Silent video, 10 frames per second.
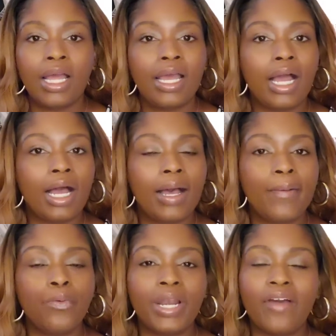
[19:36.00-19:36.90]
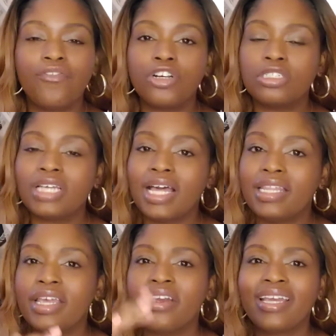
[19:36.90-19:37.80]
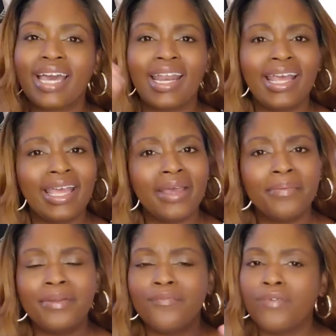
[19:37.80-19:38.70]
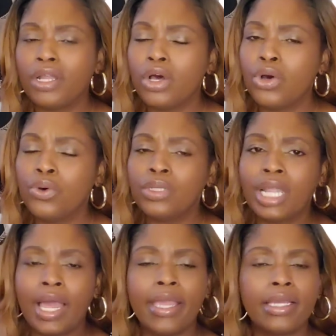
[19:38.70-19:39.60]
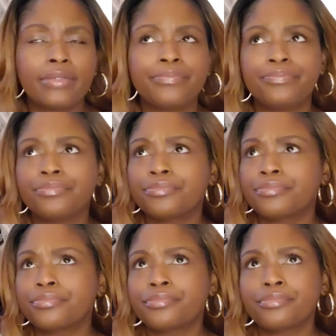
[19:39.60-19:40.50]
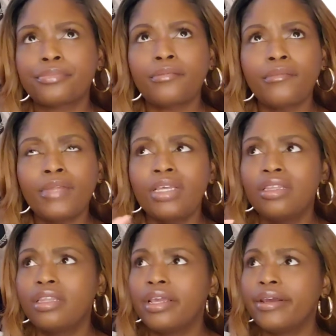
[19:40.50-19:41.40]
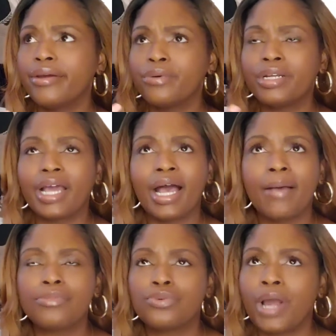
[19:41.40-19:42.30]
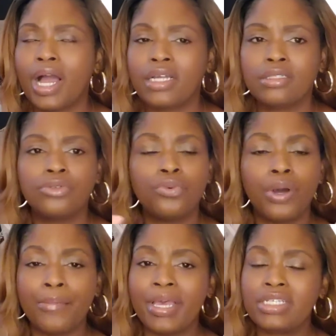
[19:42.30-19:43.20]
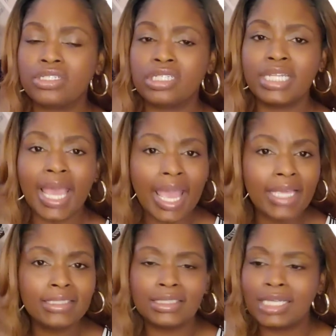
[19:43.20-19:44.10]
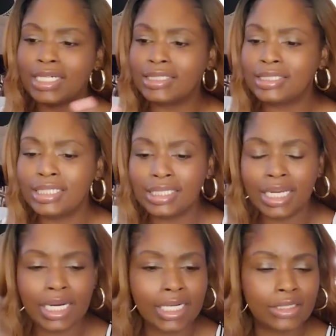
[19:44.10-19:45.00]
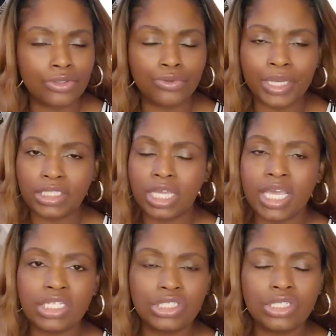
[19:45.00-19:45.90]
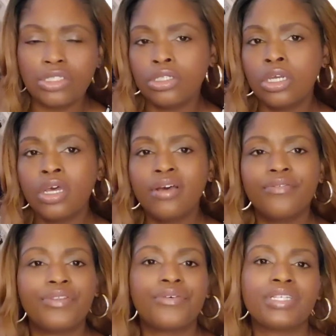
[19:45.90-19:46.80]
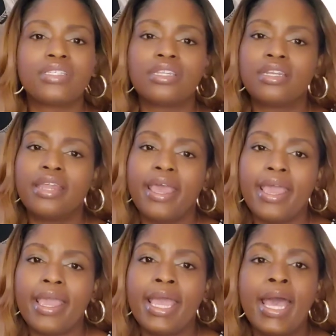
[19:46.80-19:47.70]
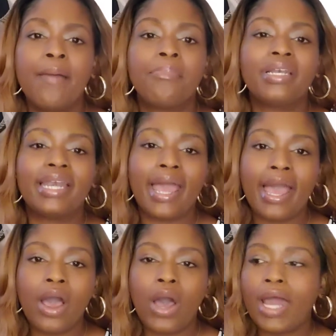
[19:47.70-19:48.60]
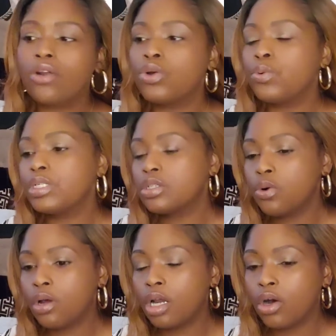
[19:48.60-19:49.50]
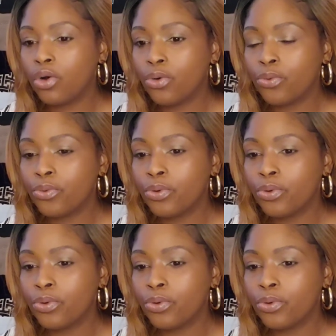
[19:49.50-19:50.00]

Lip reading: When I first got there, it kind of ebbed and flowed. Like there were times where I could do 1 patient a day and just kind of sit there and do education for the rest of the day. But now I don't know what's going on